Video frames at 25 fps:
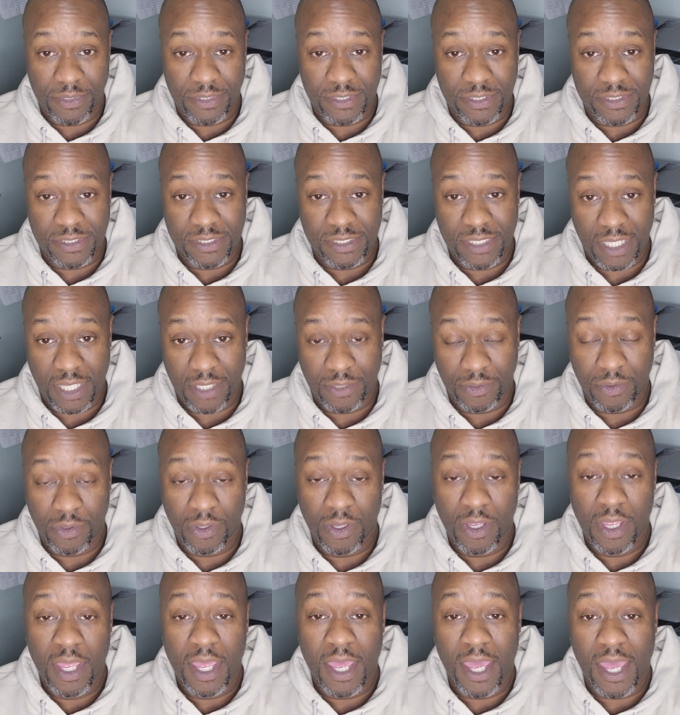to this channel,
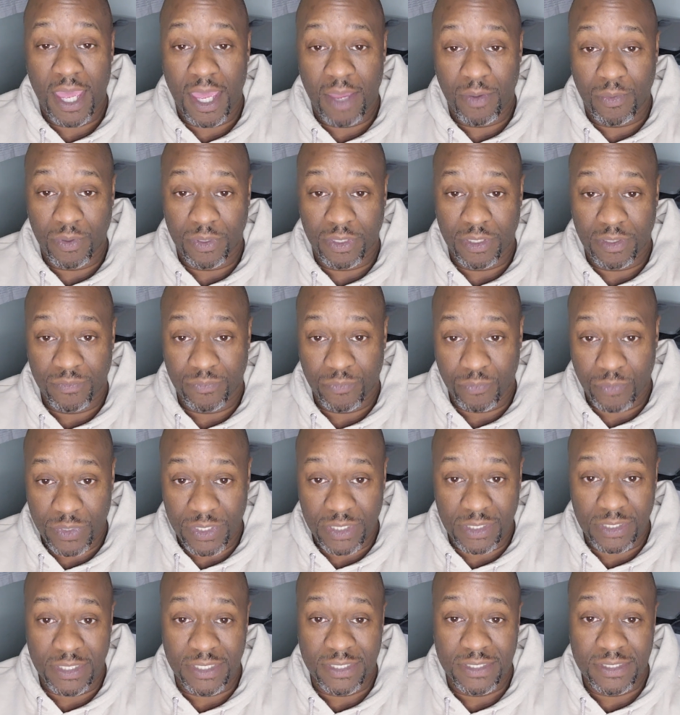I will give
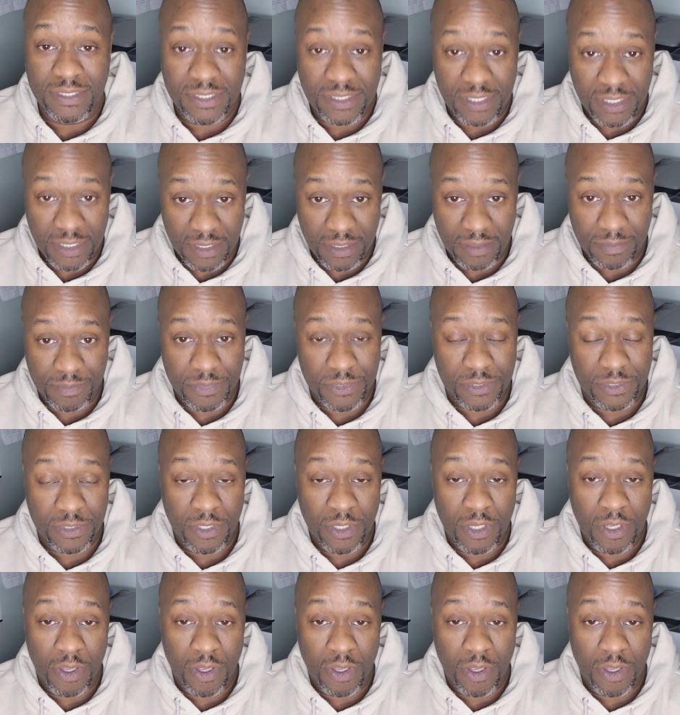weekly tips